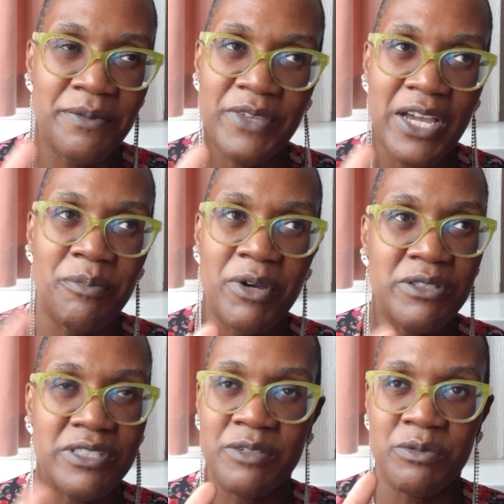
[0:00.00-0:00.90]
that I
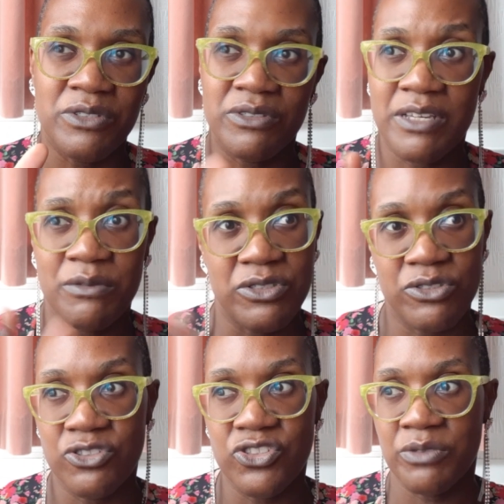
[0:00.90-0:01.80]
posted was
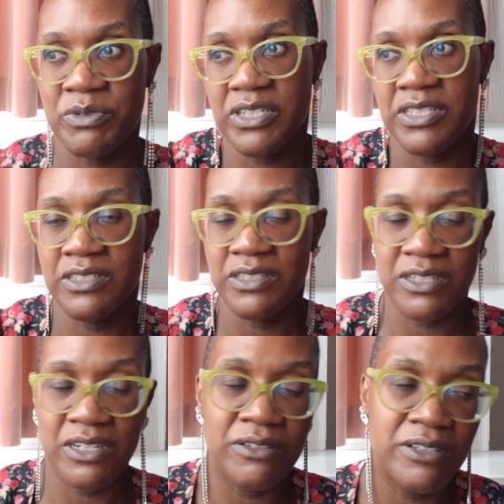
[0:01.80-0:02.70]
dodgy, which I didn't
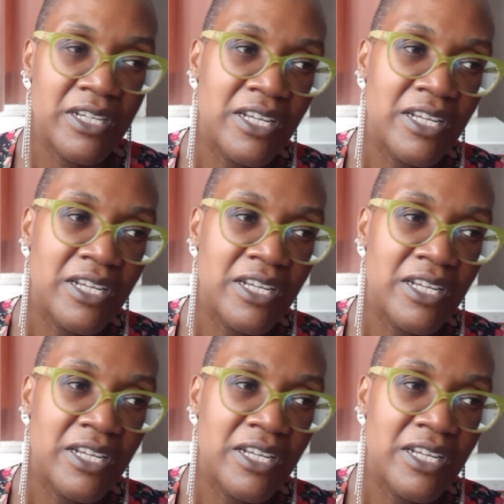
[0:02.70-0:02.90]
know.